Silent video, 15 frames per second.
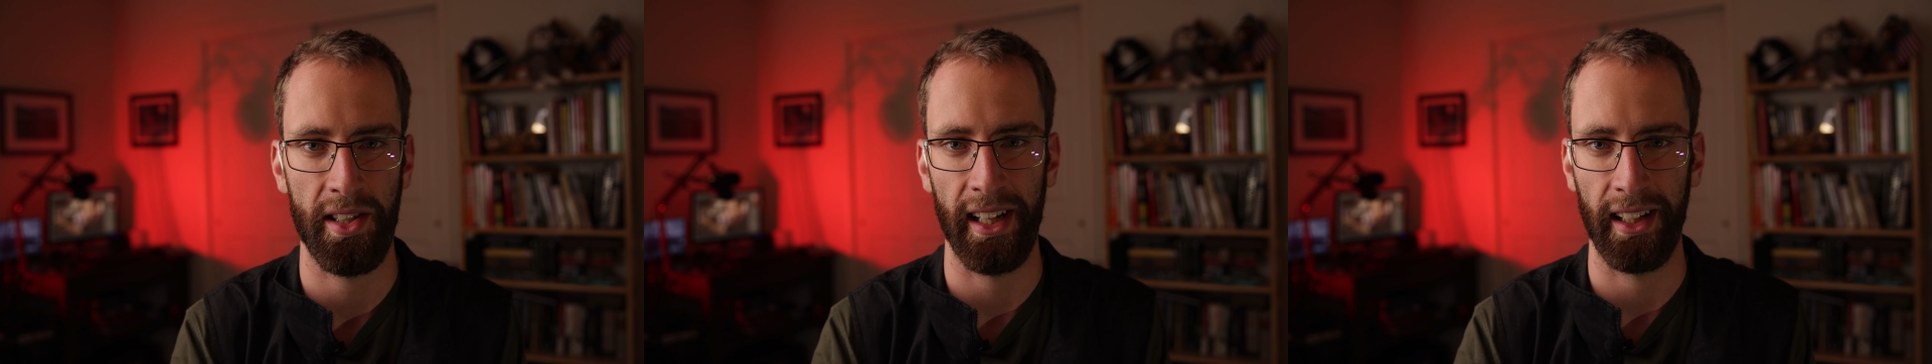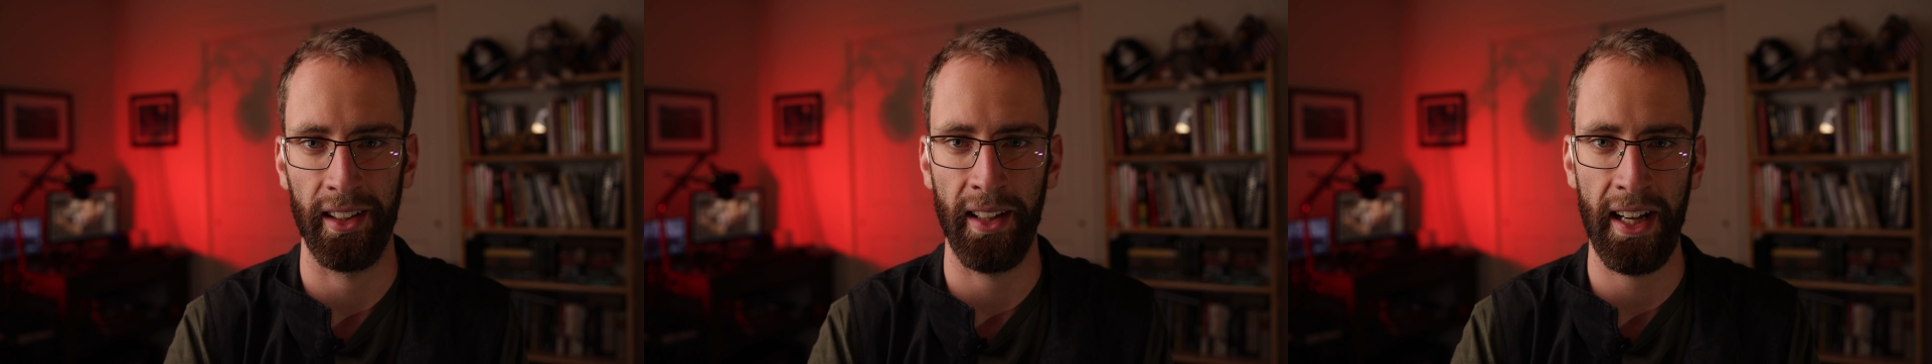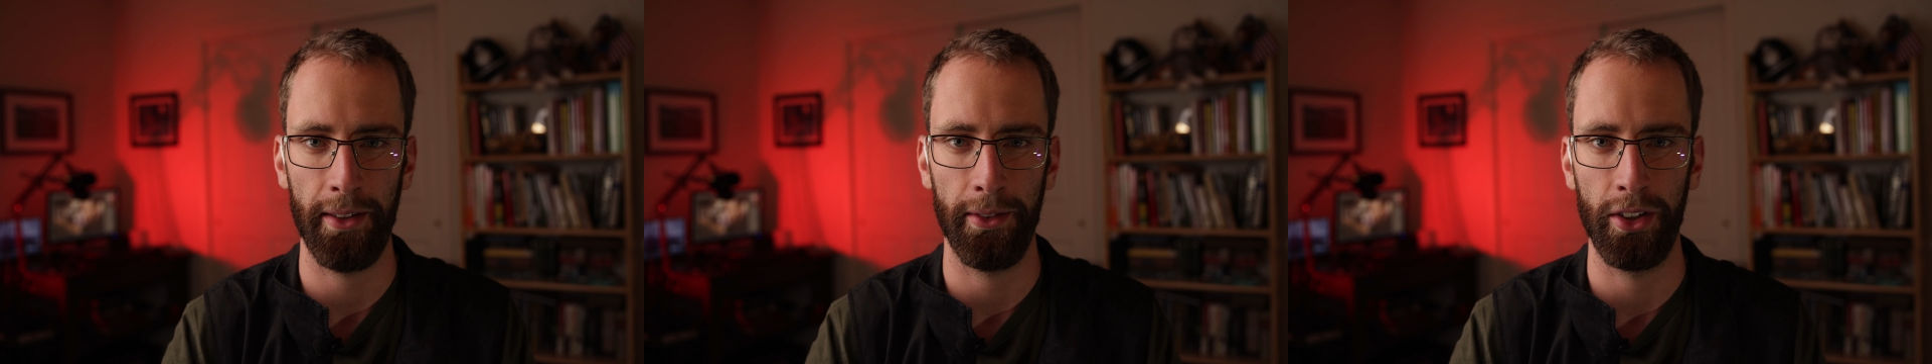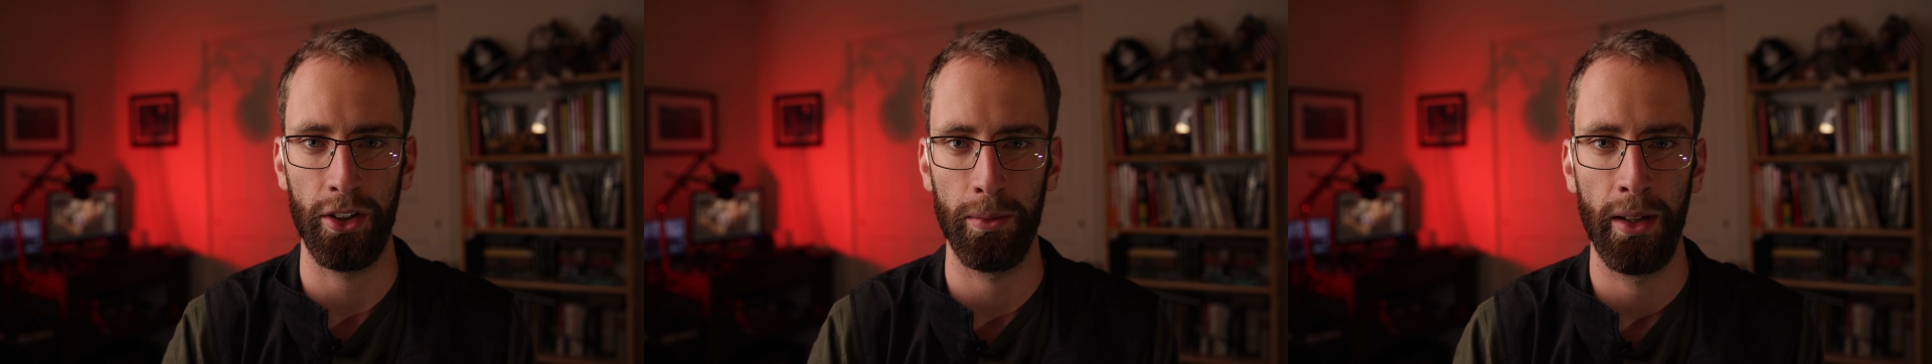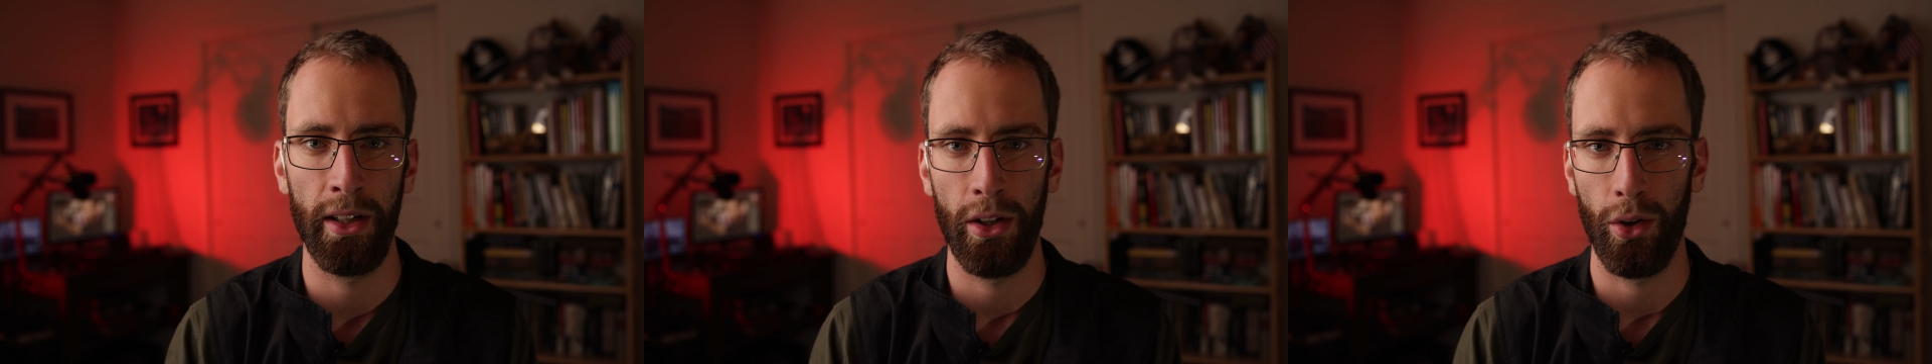like
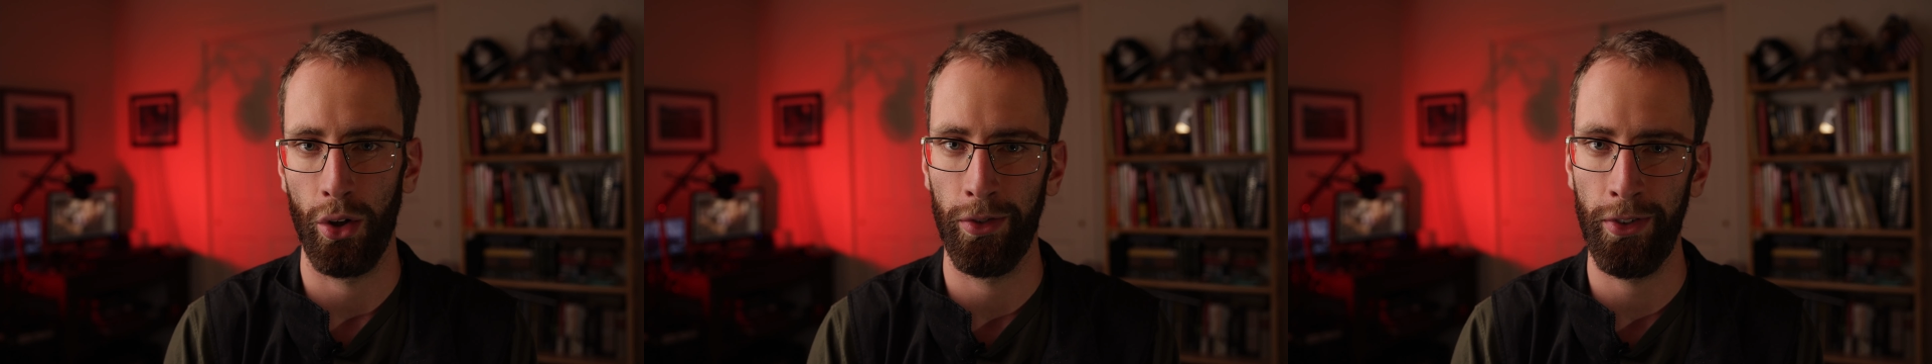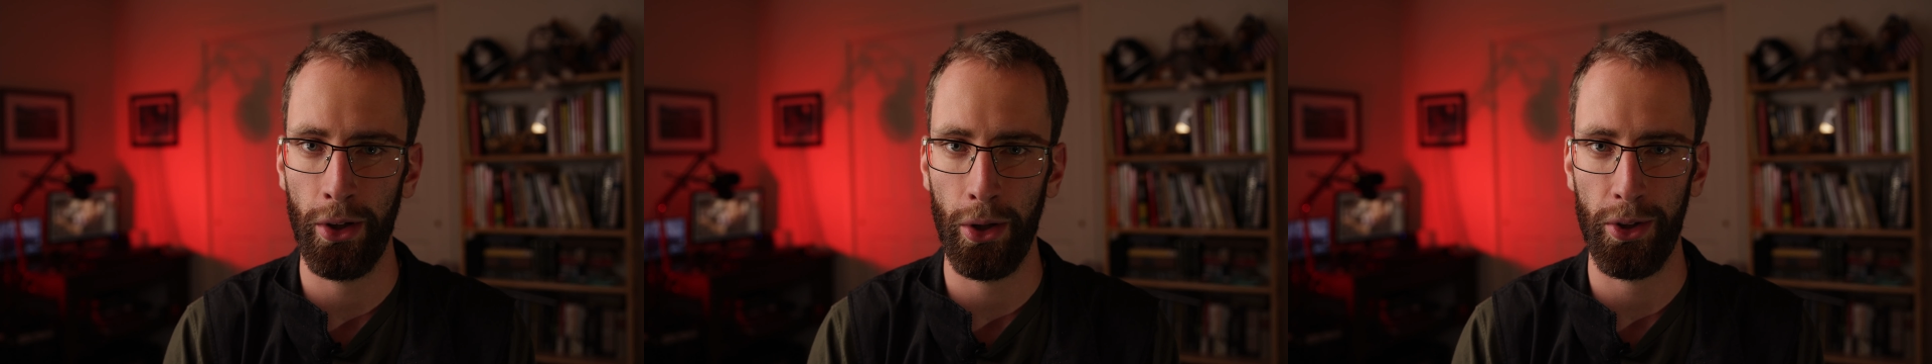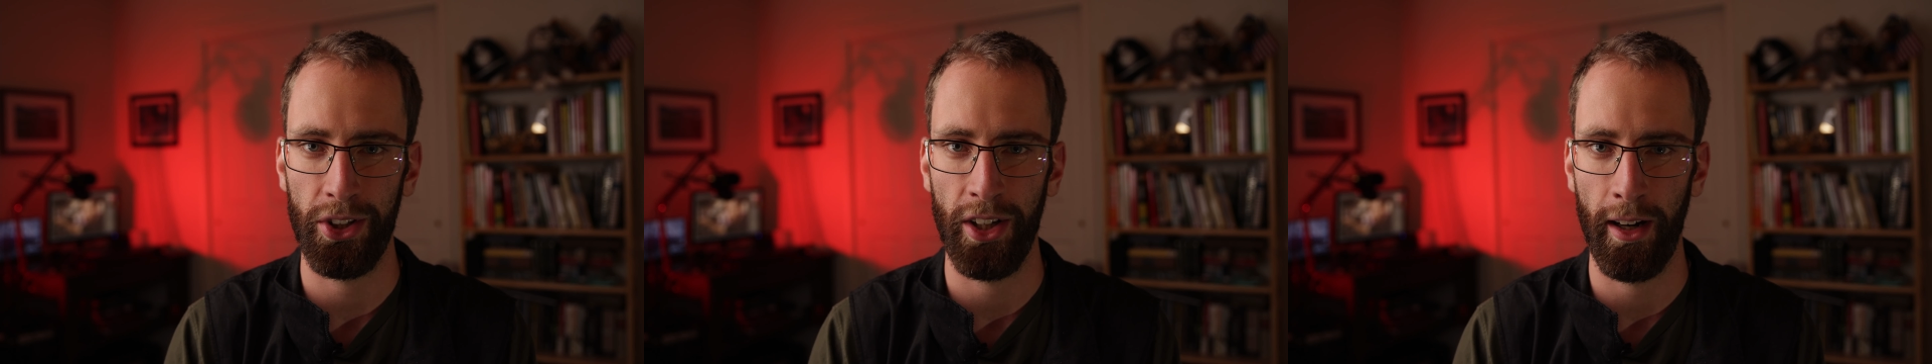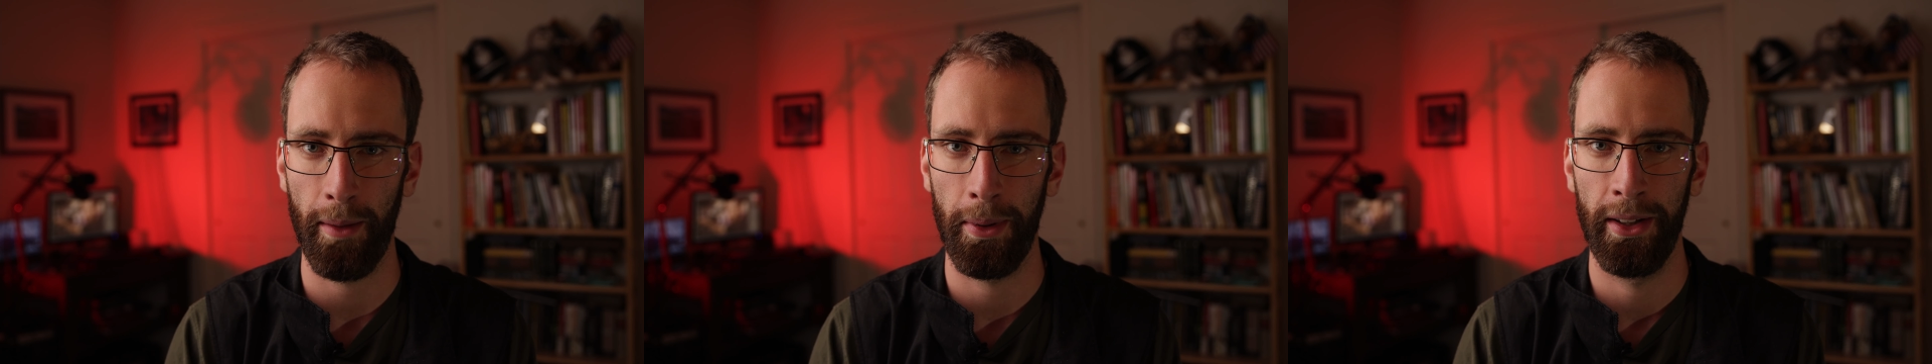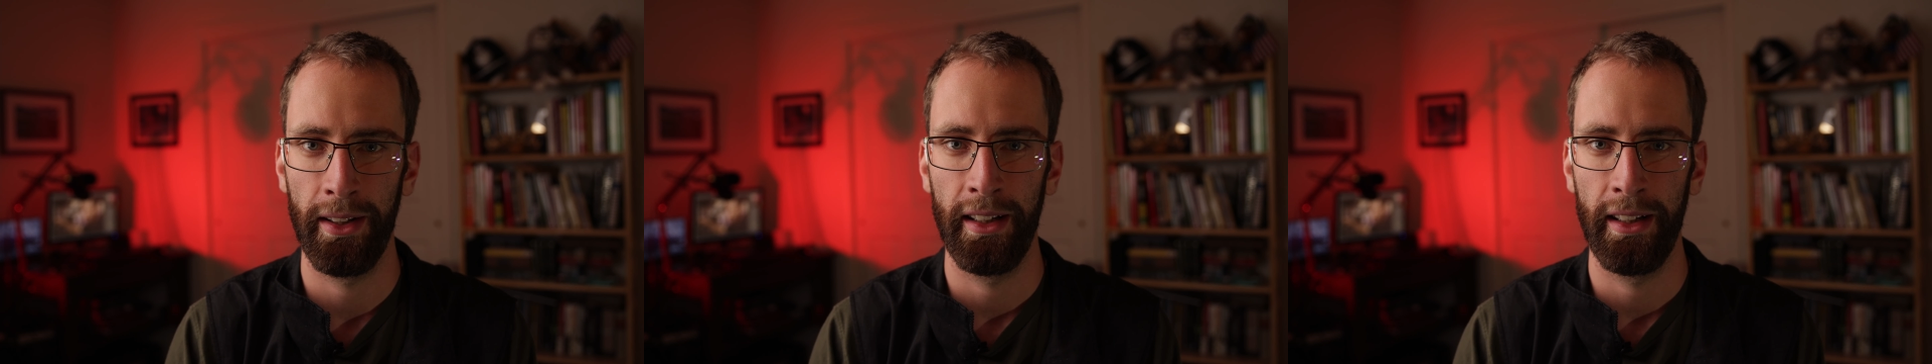Lightroom or Photoshop